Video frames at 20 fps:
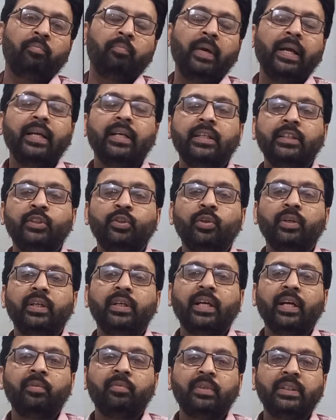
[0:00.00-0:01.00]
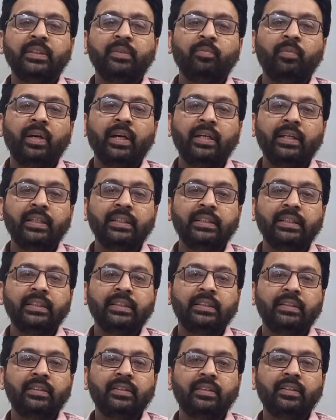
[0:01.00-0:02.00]
Main issue in diabetes mellitus
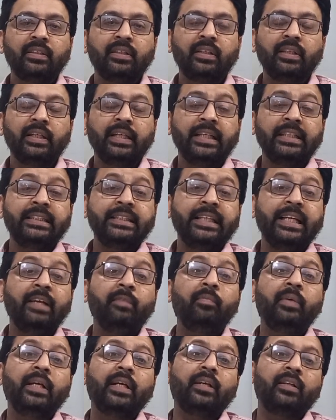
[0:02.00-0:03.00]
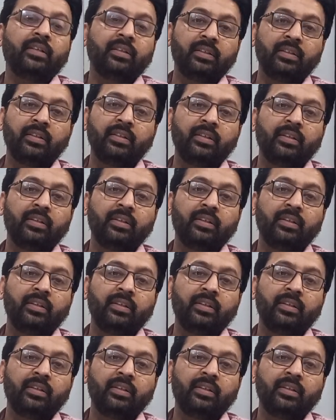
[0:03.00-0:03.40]
is ischemia.